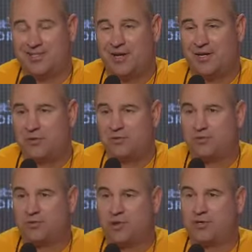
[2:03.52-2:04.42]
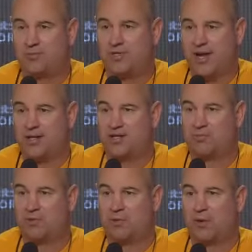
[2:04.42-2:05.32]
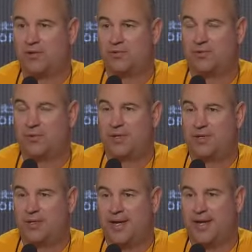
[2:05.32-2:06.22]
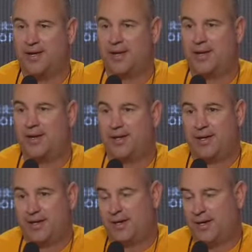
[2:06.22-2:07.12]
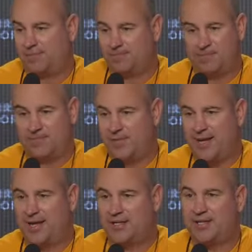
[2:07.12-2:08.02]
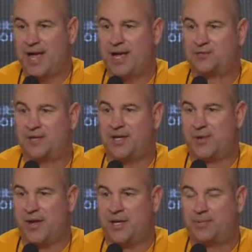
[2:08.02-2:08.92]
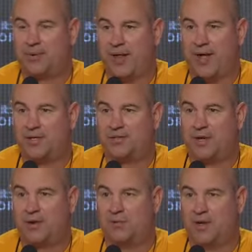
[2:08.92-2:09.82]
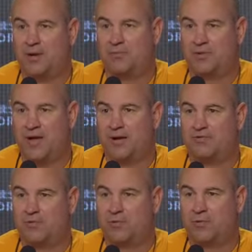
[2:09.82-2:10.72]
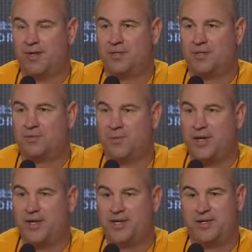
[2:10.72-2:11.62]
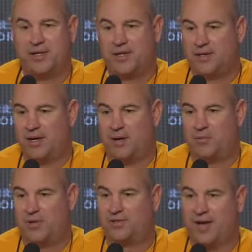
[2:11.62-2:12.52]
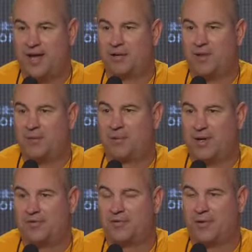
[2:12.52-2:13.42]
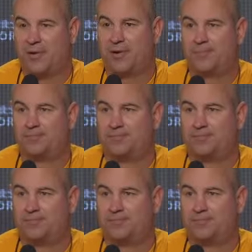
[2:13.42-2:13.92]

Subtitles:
it's an unusual circumstance that we're working through it, and the next guys are getting ready to play. So we've got a full week this week, and we're excited about playing Florida.